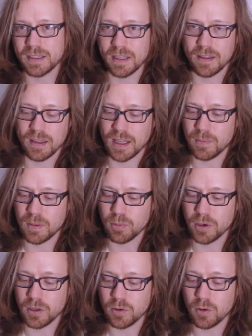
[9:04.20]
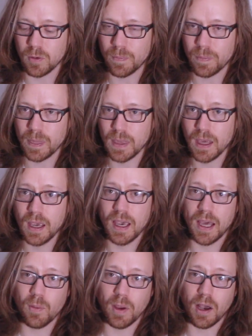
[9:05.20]
so I think that'd be pretty cool.
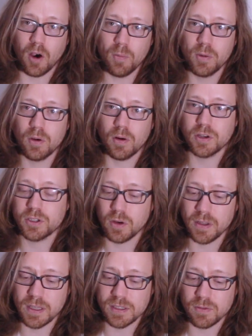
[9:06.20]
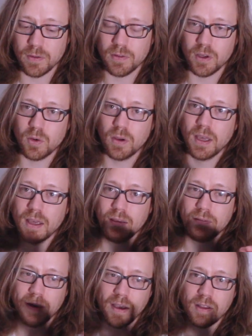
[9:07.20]
Anyway, I hope you all enjoyed this review,
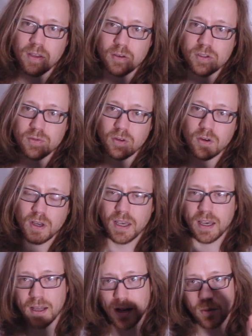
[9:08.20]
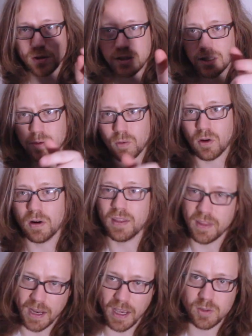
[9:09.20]
found it useful, and I will see you all in
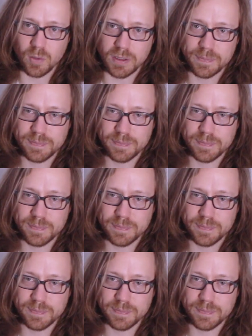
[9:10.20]
the next one.